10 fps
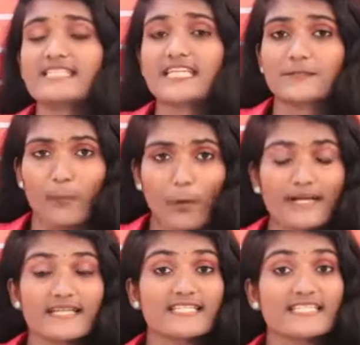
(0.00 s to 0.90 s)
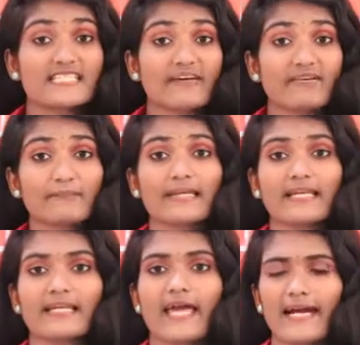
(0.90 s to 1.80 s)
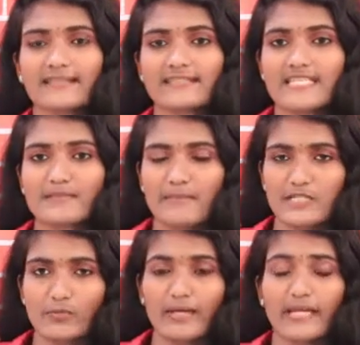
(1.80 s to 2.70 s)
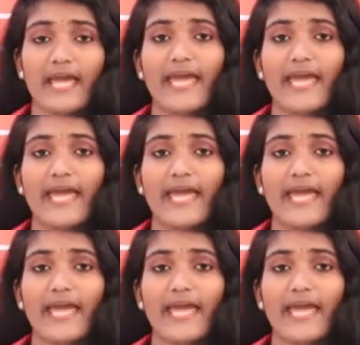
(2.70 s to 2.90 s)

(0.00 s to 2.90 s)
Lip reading: 6.7 million hectares between